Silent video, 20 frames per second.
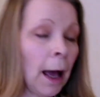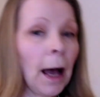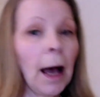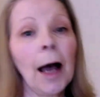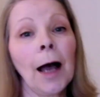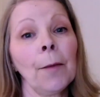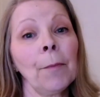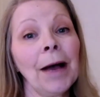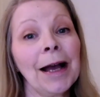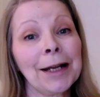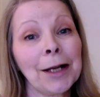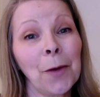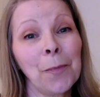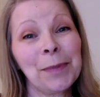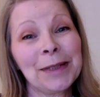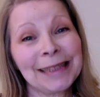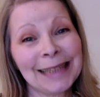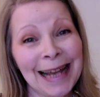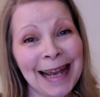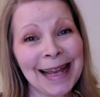And I'll
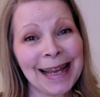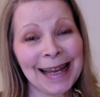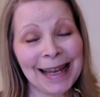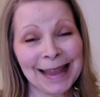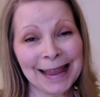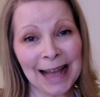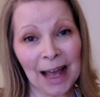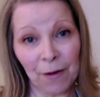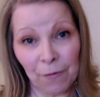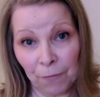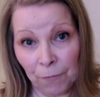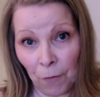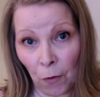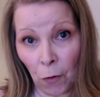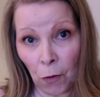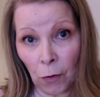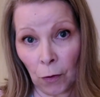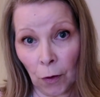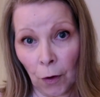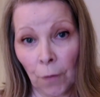be taking that
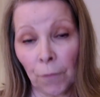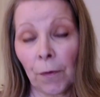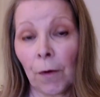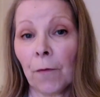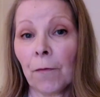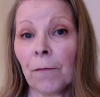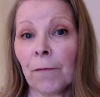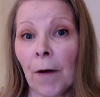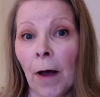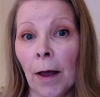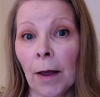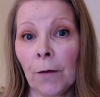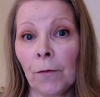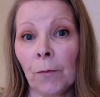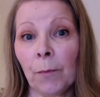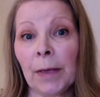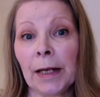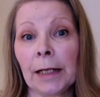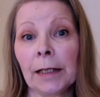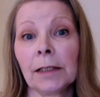foil off
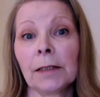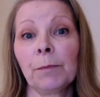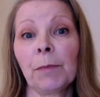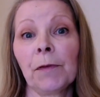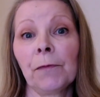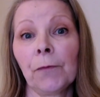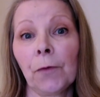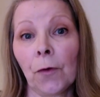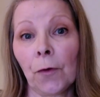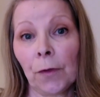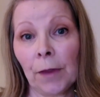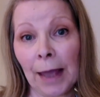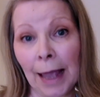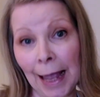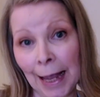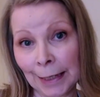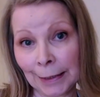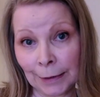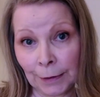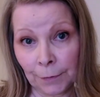5 minutes before the
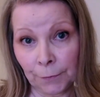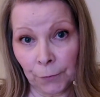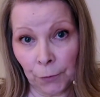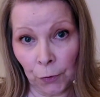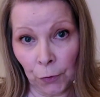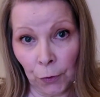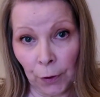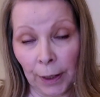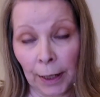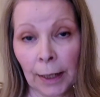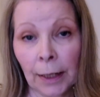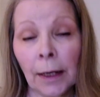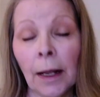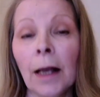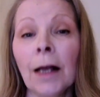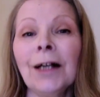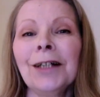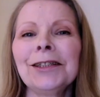end of cooking,